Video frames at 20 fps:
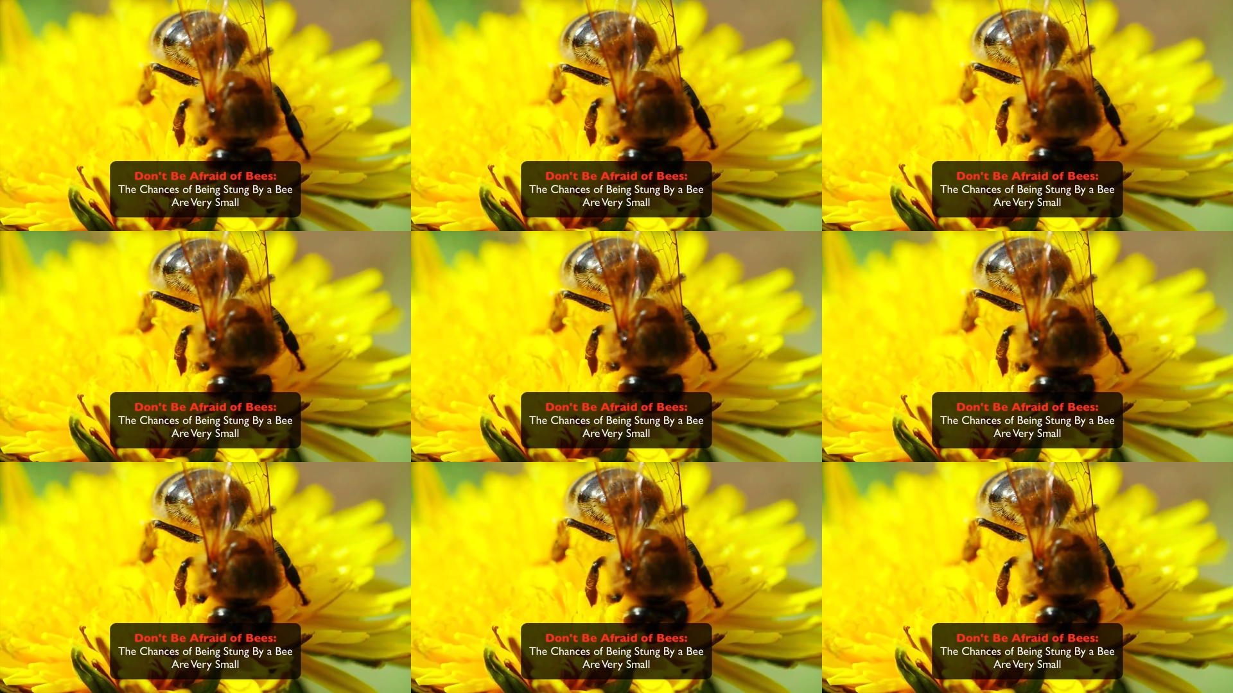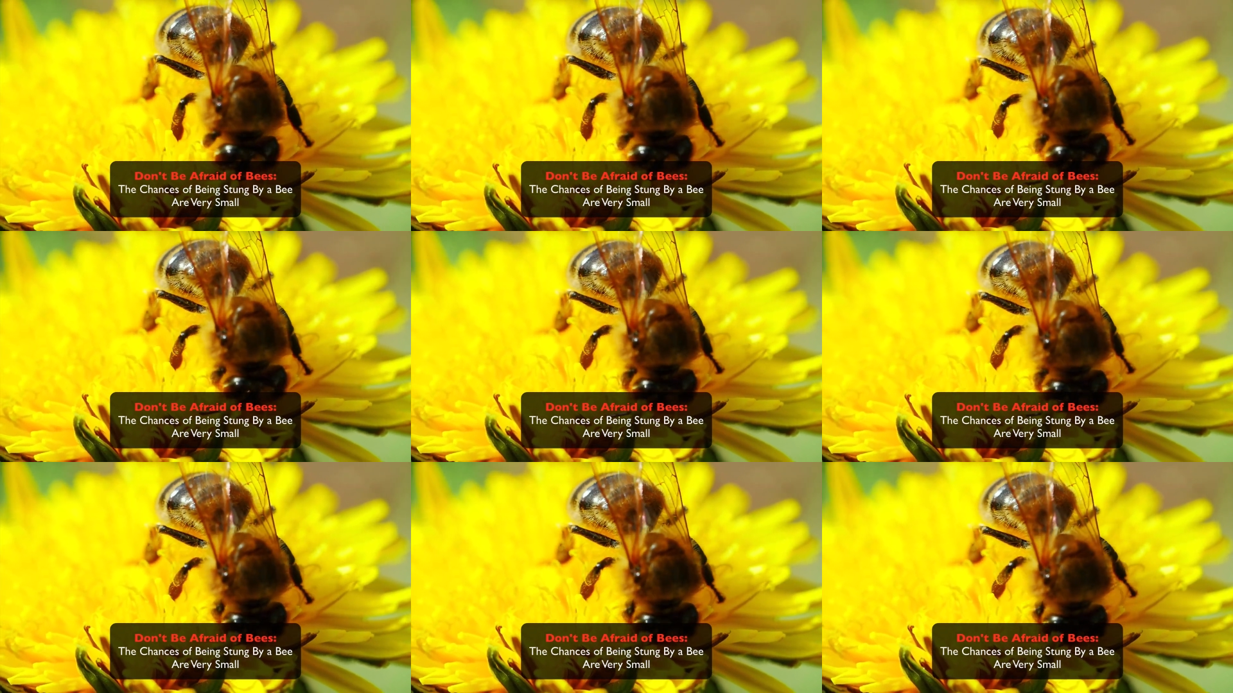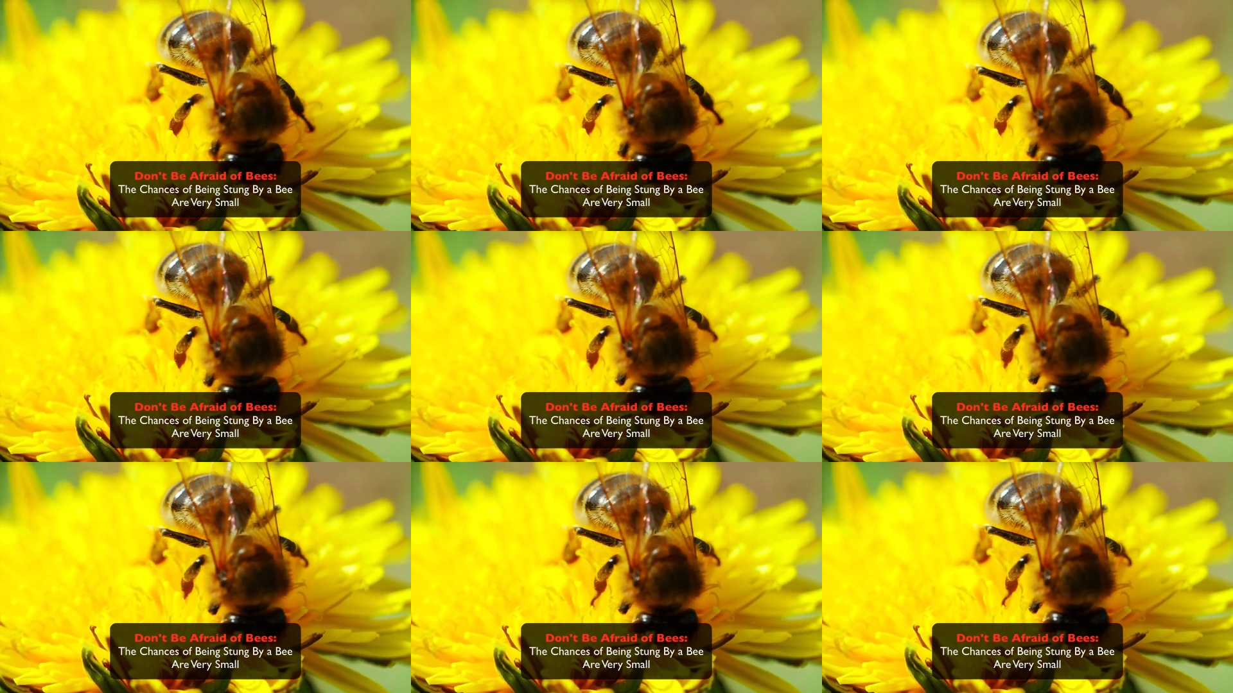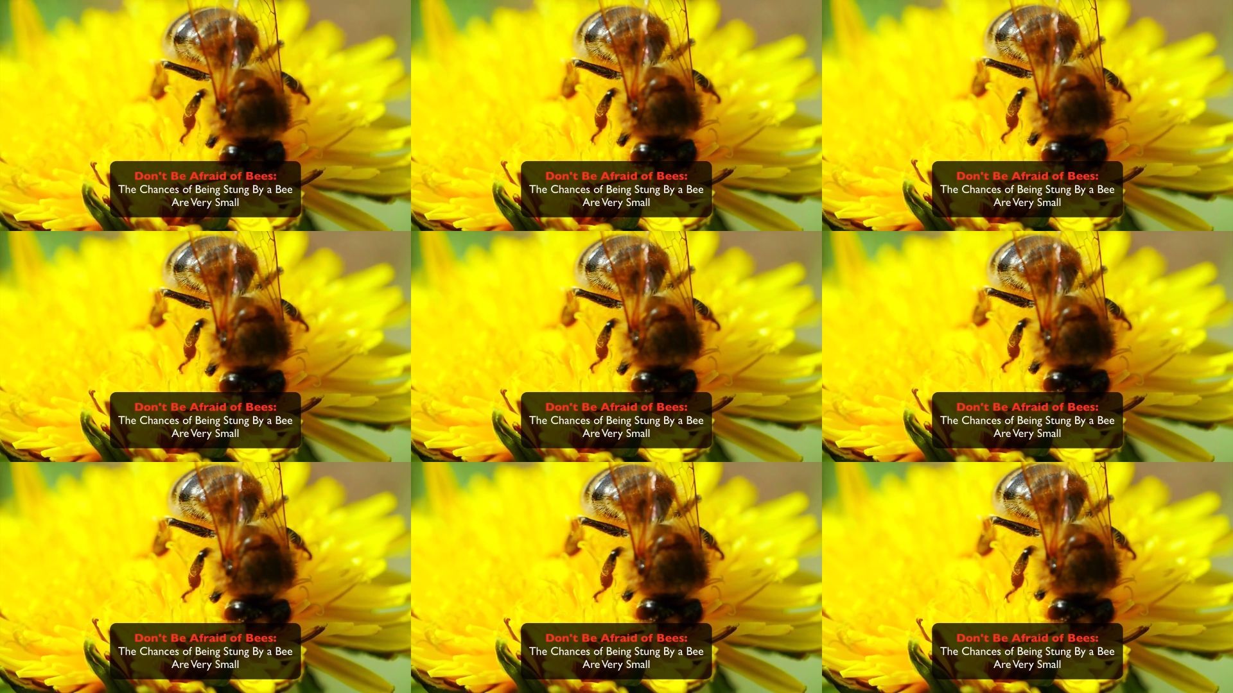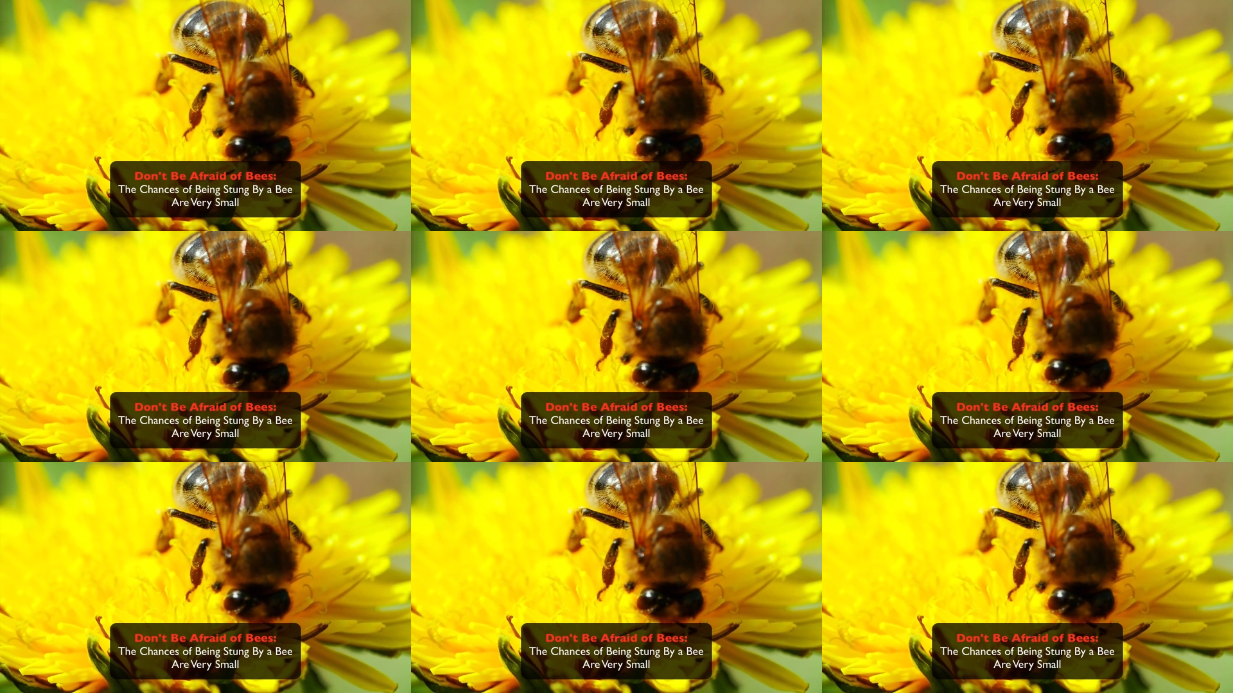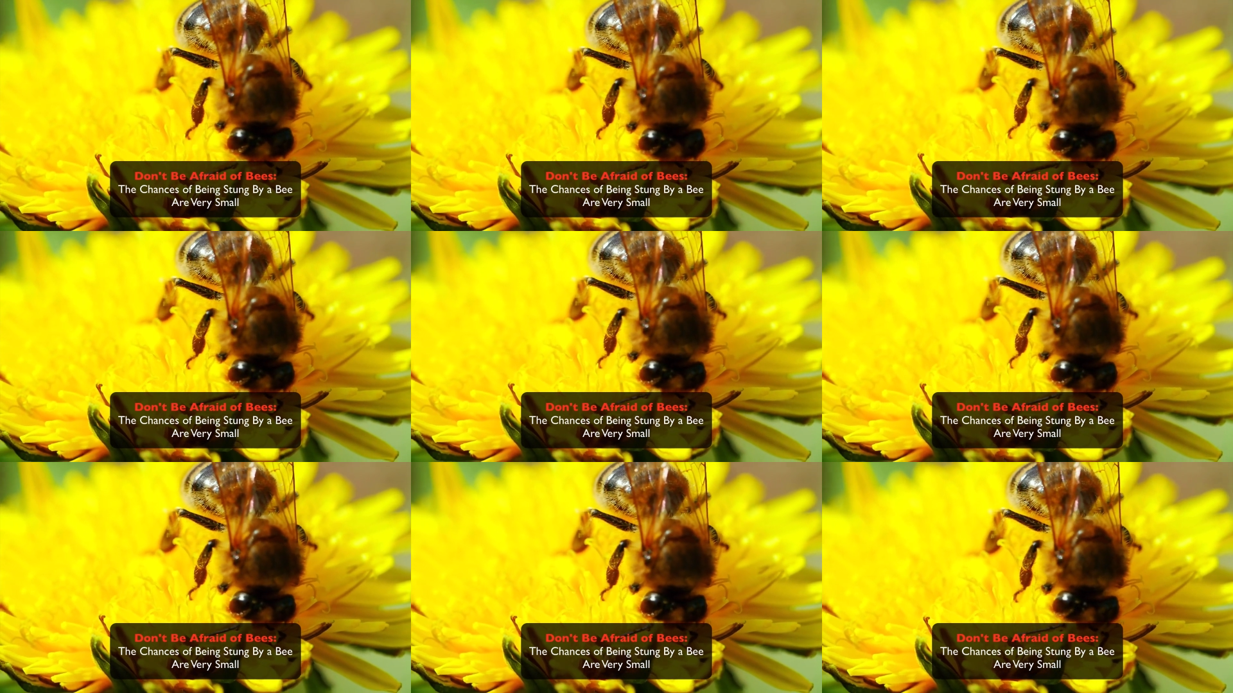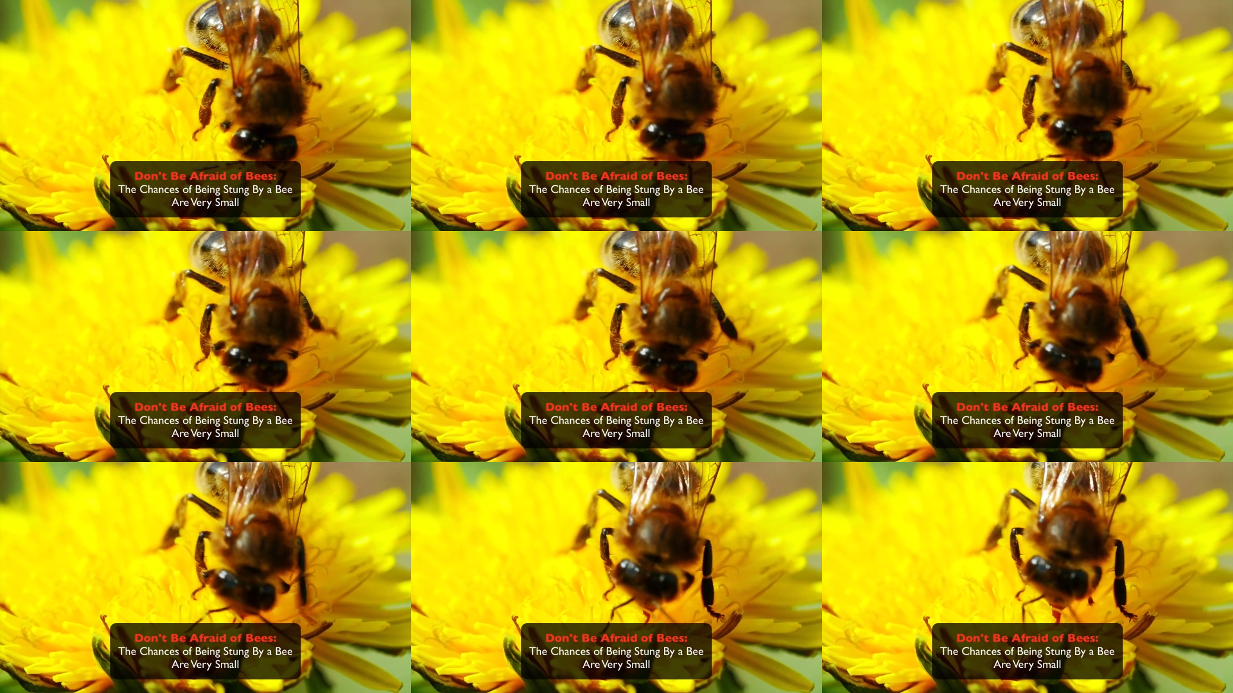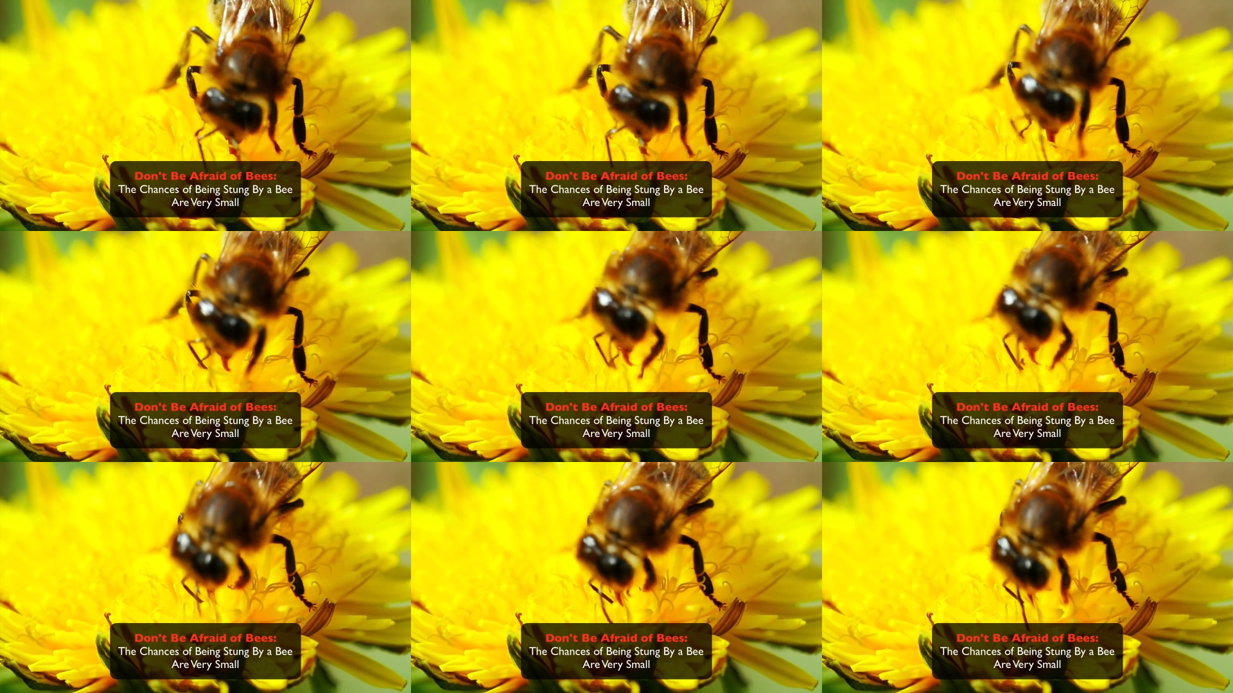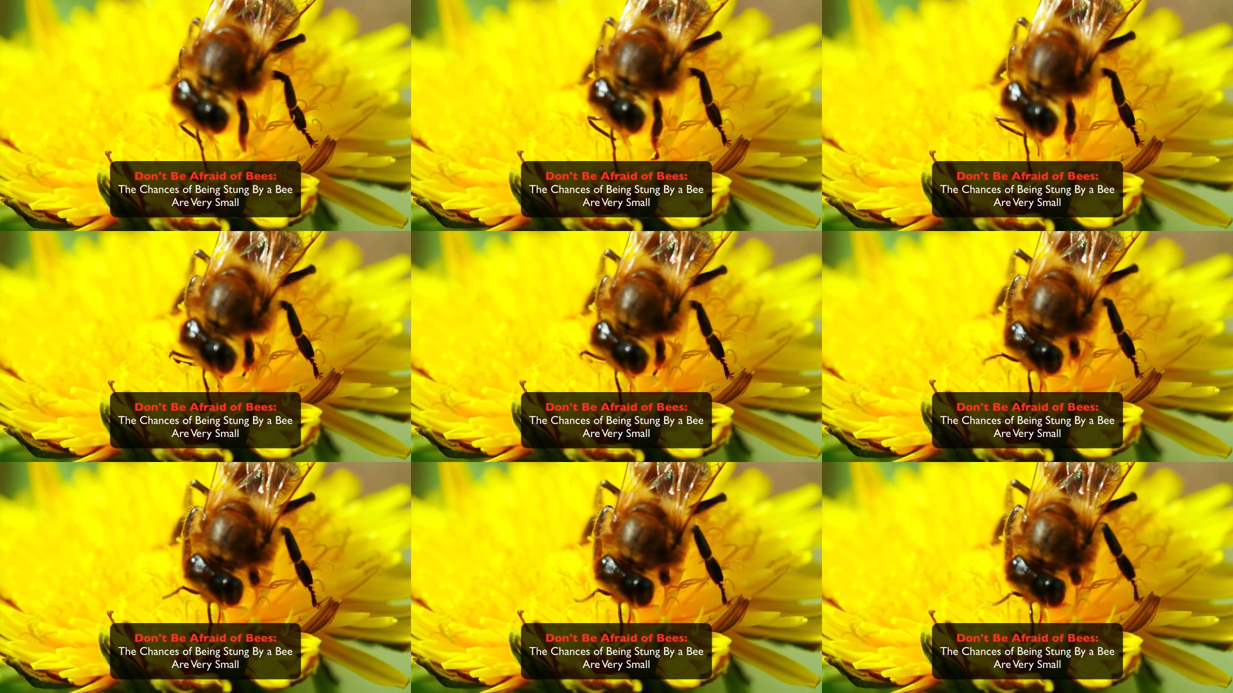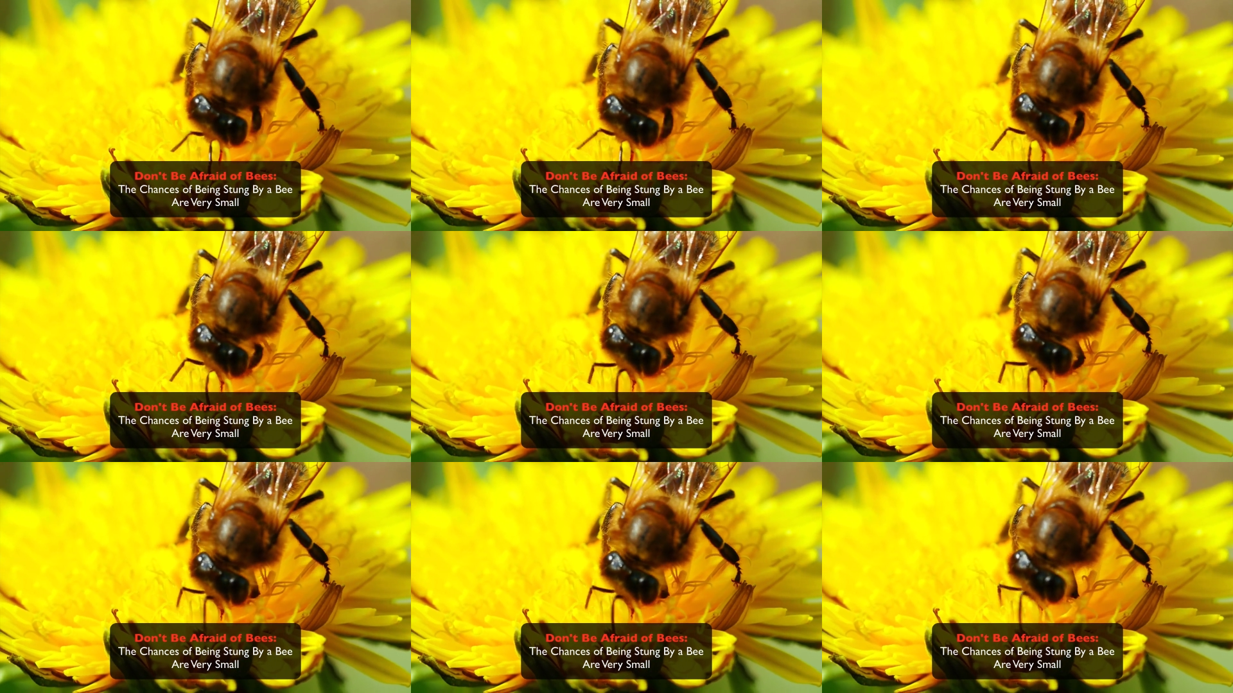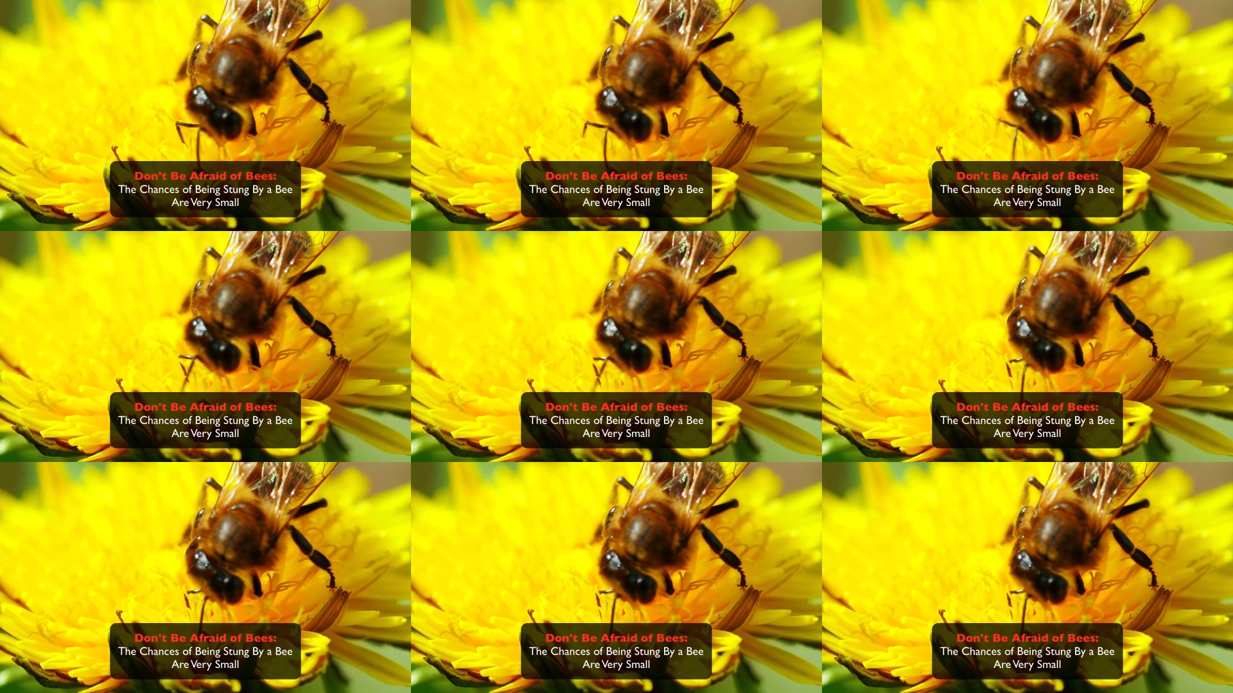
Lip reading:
Nobody's mouth can be seen.